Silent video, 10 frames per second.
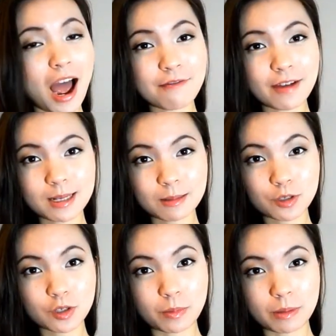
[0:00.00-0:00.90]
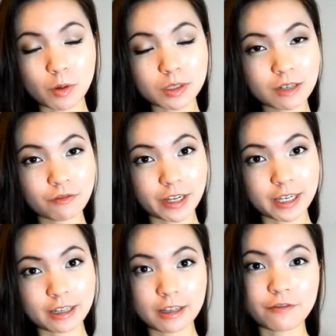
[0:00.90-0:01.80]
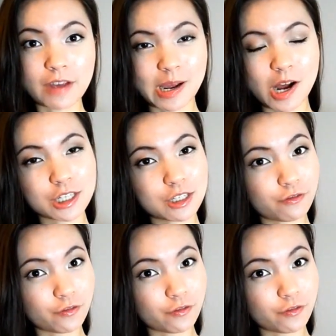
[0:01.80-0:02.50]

but I find them to be most conveniently found